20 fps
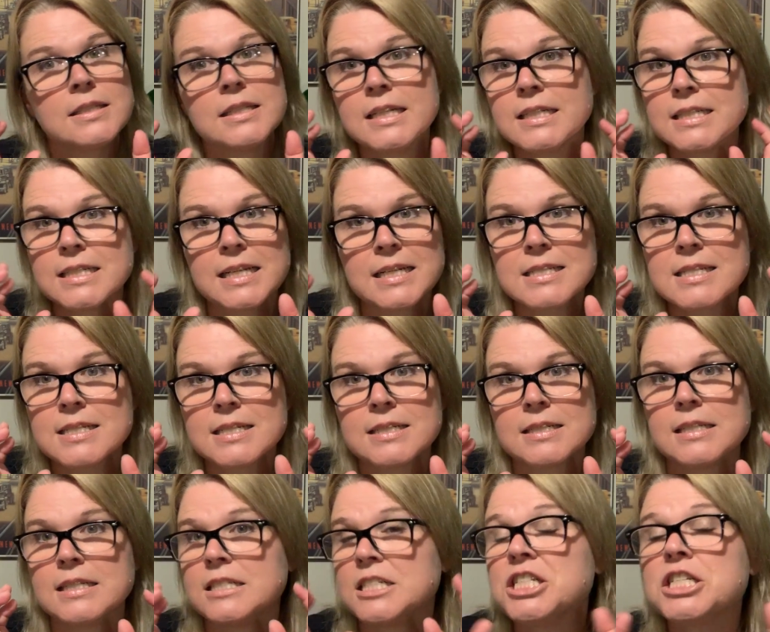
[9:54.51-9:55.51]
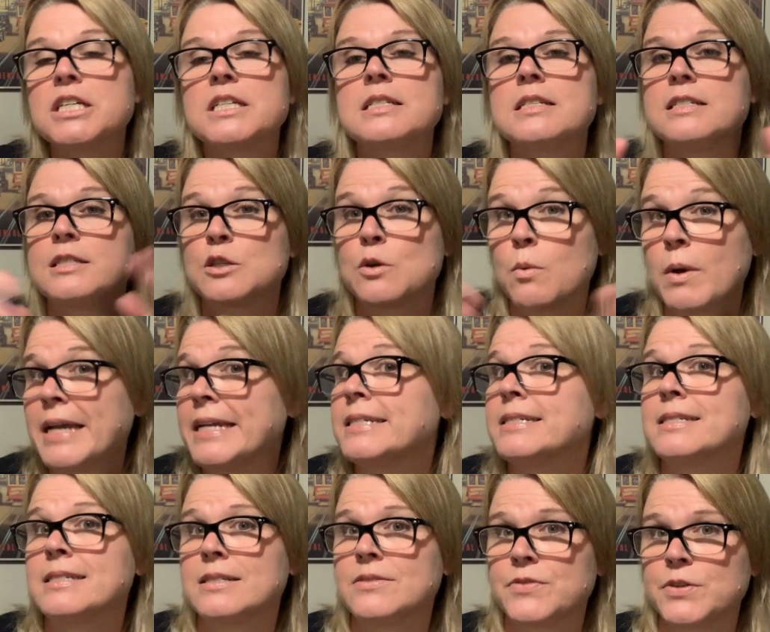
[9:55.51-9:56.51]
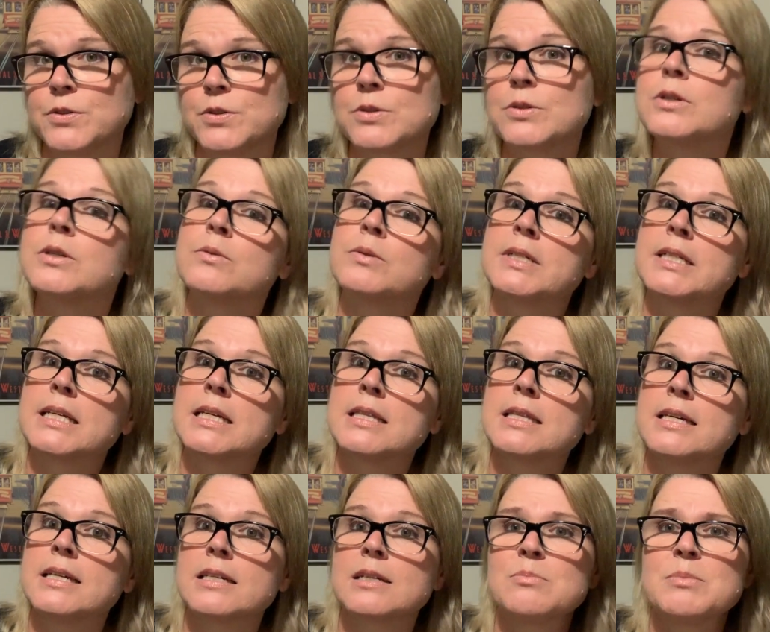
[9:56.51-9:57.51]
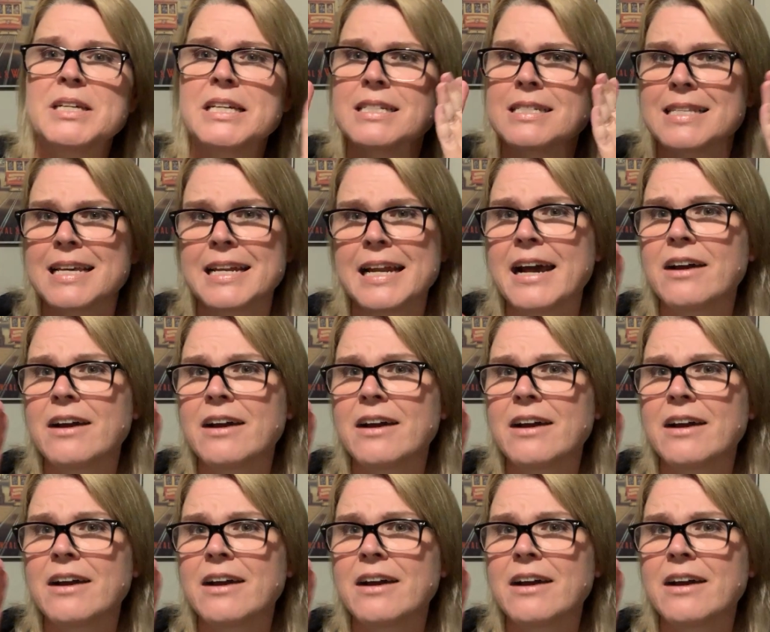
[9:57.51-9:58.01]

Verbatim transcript: It doesn't, it just, it's a waste if you do it really thick because that